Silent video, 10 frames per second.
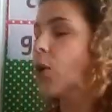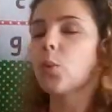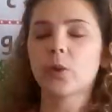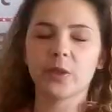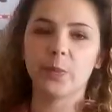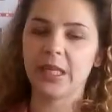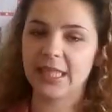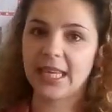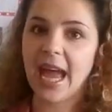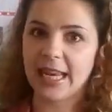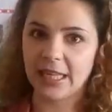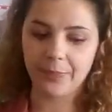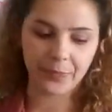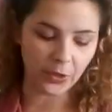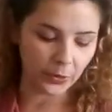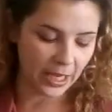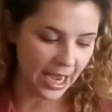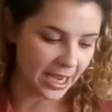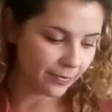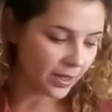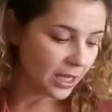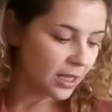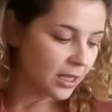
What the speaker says: would be 10. Okay?